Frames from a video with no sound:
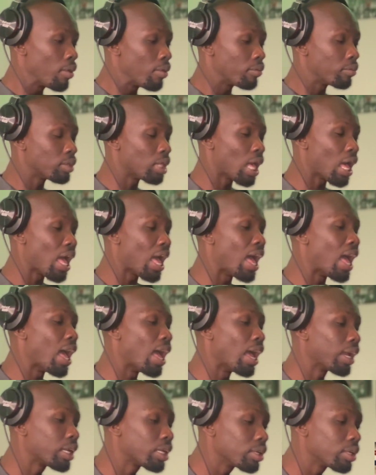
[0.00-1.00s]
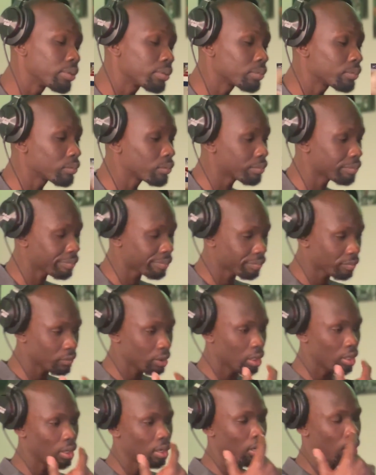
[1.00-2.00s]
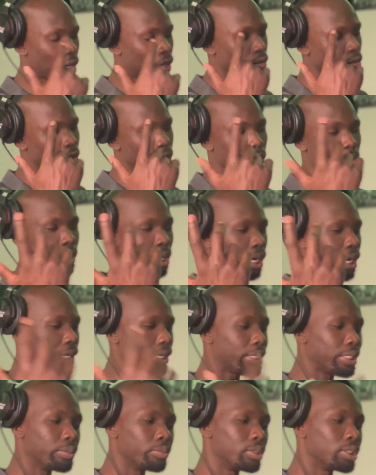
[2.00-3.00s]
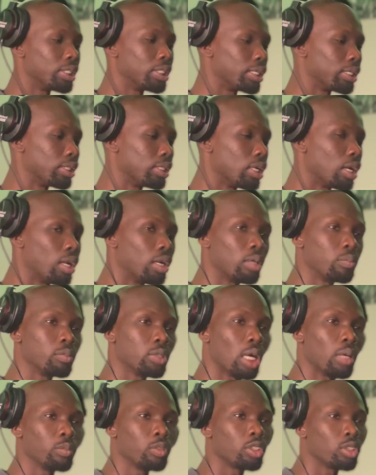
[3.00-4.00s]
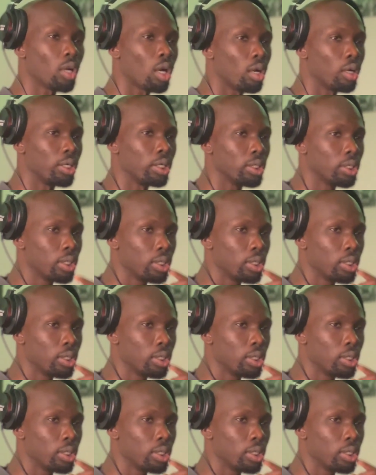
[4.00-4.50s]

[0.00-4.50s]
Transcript: That. I don't know why I keep singing, y'all. I'm, I'm sorry.